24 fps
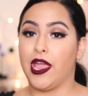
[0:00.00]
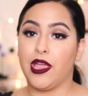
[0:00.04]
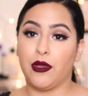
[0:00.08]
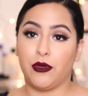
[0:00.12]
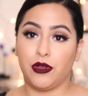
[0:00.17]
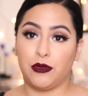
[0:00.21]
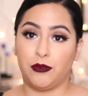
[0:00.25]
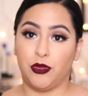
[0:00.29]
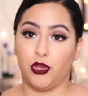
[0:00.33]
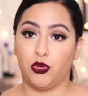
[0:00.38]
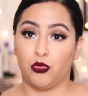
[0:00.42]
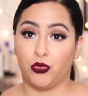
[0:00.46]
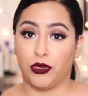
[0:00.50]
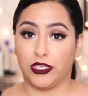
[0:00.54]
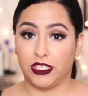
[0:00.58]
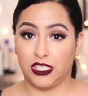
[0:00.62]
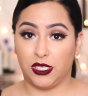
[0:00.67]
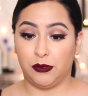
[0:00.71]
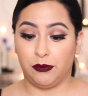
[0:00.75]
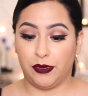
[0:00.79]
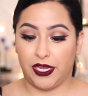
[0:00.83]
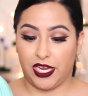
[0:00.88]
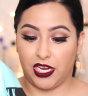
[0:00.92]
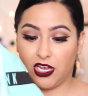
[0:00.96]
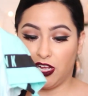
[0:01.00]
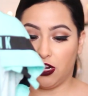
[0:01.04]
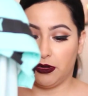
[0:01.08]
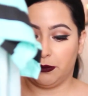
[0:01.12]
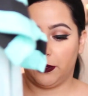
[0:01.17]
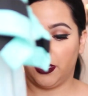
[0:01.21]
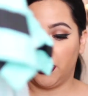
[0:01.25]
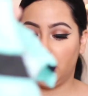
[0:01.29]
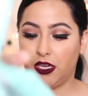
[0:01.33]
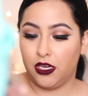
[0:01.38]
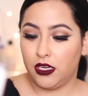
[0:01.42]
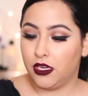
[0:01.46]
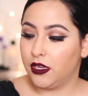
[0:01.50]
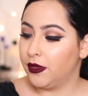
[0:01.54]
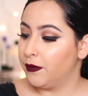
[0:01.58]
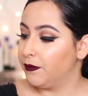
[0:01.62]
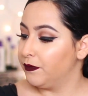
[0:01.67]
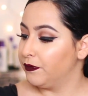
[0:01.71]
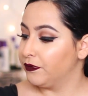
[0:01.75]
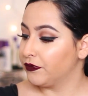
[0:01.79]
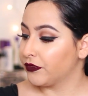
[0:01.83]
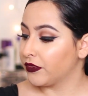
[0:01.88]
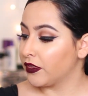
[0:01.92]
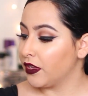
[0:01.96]
way it would be really big on me.
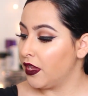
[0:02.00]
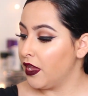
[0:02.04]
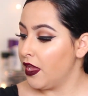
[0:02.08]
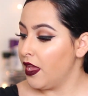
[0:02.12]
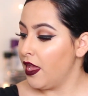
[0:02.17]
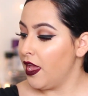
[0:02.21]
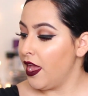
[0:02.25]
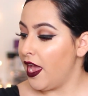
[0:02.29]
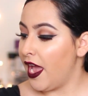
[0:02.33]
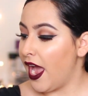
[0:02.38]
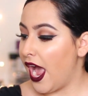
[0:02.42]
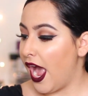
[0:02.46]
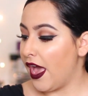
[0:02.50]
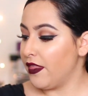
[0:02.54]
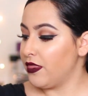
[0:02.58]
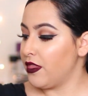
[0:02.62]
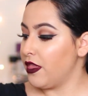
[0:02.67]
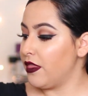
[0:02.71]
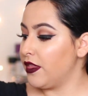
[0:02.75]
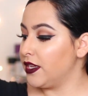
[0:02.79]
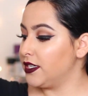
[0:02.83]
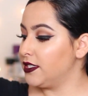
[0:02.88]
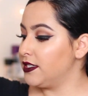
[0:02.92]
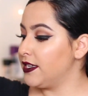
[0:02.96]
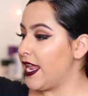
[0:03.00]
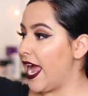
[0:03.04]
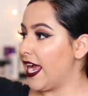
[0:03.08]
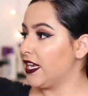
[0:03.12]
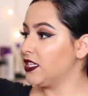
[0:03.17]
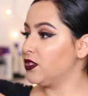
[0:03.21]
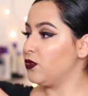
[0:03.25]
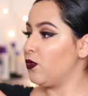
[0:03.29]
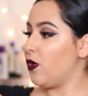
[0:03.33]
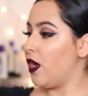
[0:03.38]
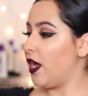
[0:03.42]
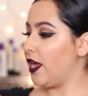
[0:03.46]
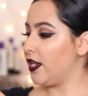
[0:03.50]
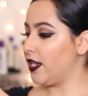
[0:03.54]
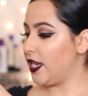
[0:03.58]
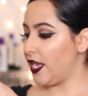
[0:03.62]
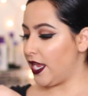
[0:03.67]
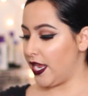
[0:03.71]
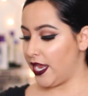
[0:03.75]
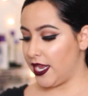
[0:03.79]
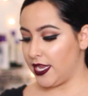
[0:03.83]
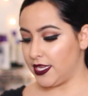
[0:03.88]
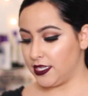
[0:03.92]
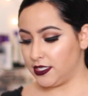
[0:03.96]
And then this next one
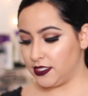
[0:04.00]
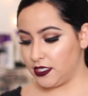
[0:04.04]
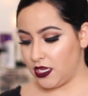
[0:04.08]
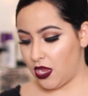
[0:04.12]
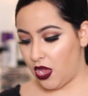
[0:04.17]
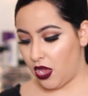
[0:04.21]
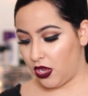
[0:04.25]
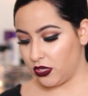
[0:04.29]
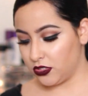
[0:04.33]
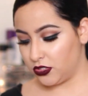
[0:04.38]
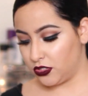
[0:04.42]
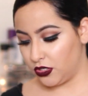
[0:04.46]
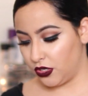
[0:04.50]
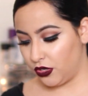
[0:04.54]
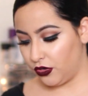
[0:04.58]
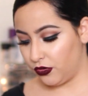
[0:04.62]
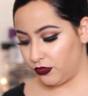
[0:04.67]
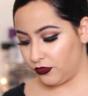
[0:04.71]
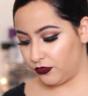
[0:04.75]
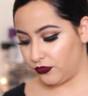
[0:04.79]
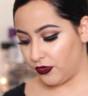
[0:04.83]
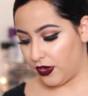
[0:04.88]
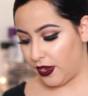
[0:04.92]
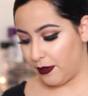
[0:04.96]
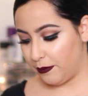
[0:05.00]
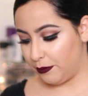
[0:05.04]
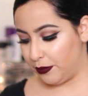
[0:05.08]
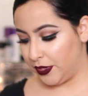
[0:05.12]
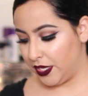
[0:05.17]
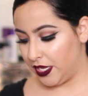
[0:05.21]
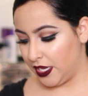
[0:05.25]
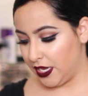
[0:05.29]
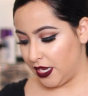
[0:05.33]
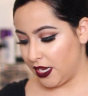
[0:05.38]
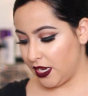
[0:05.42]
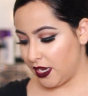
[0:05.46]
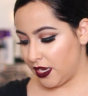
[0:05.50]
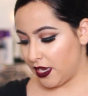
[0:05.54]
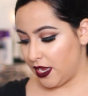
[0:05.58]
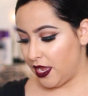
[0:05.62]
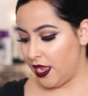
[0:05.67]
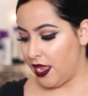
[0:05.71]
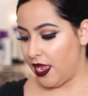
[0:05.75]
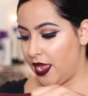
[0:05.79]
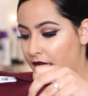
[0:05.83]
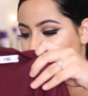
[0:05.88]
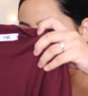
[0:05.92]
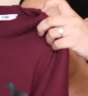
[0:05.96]
is also from PINK.
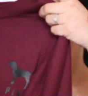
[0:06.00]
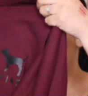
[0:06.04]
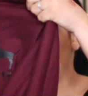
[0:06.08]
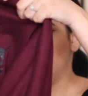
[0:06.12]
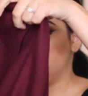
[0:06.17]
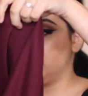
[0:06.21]
And